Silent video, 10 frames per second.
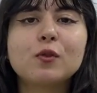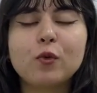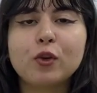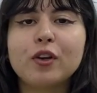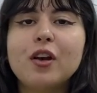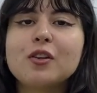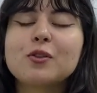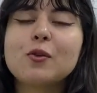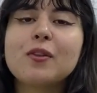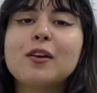for
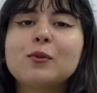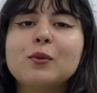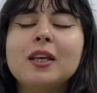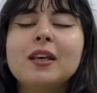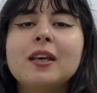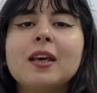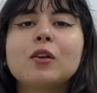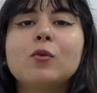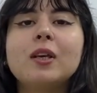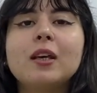so that we
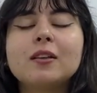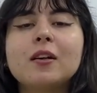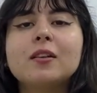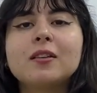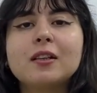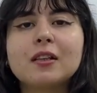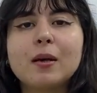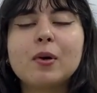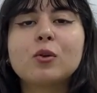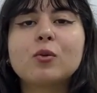can create content
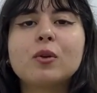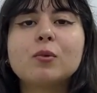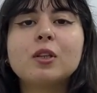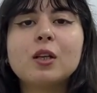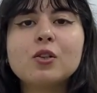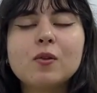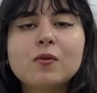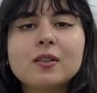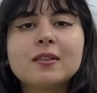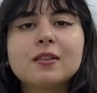about what potential
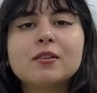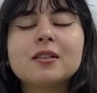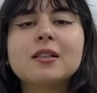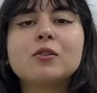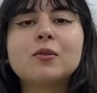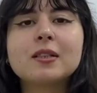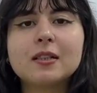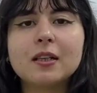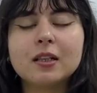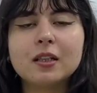visitor is
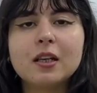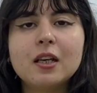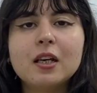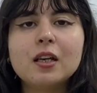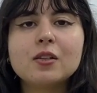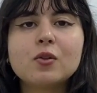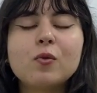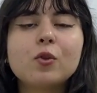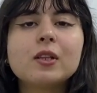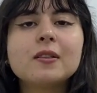interested in.
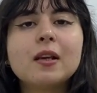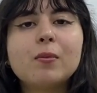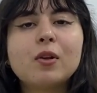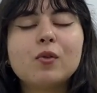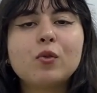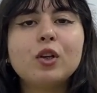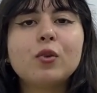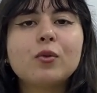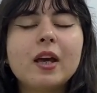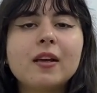So for example, if we
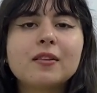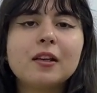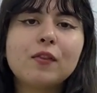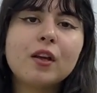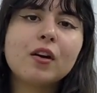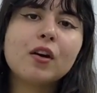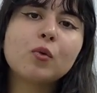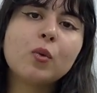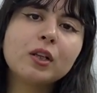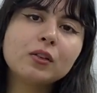know that there
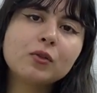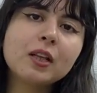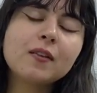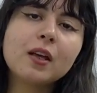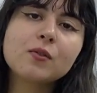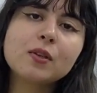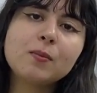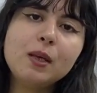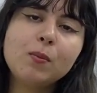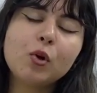are 1 to
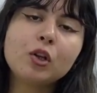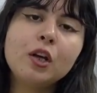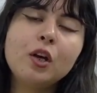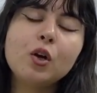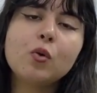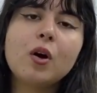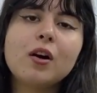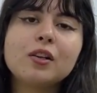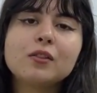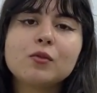10,000 people who
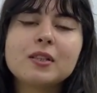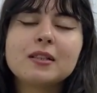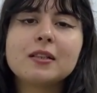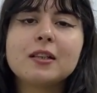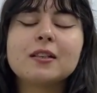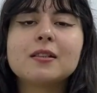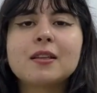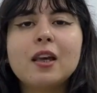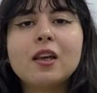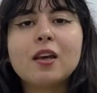are interested in
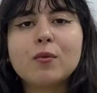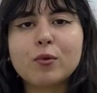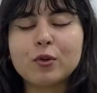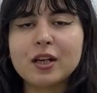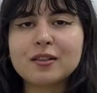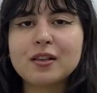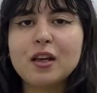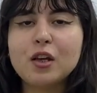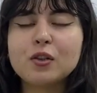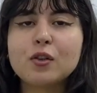skincare products,
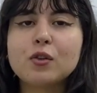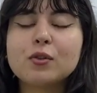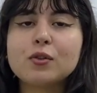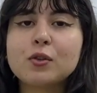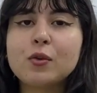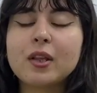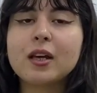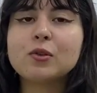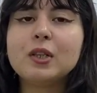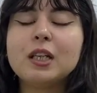so
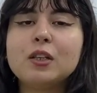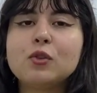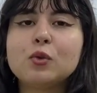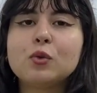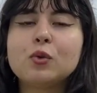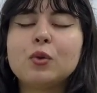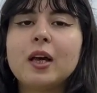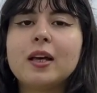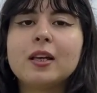that we need to